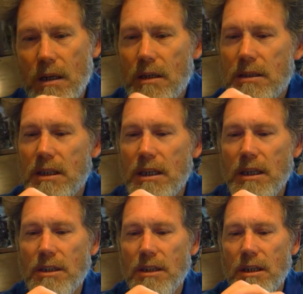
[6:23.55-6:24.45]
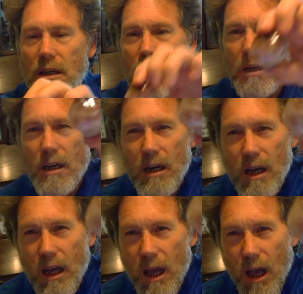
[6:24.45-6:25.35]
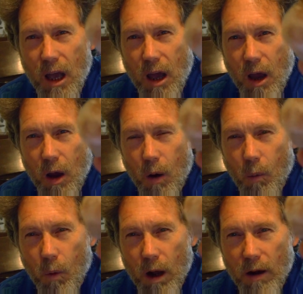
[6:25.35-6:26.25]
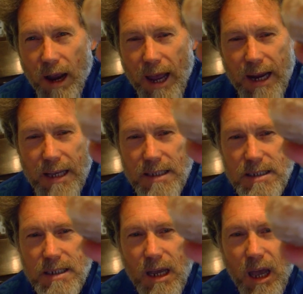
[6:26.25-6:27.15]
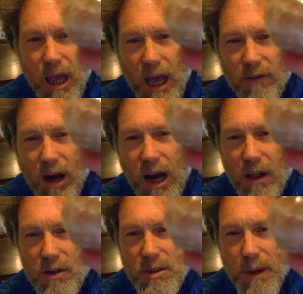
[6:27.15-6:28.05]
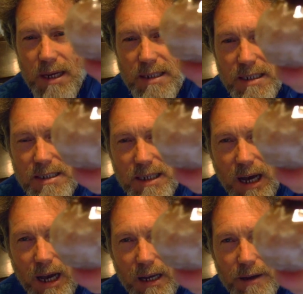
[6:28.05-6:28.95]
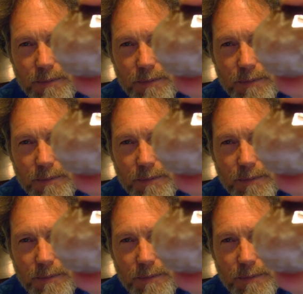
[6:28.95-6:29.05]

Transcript: Let's see what gets you here. Water agates have a hollow space inside,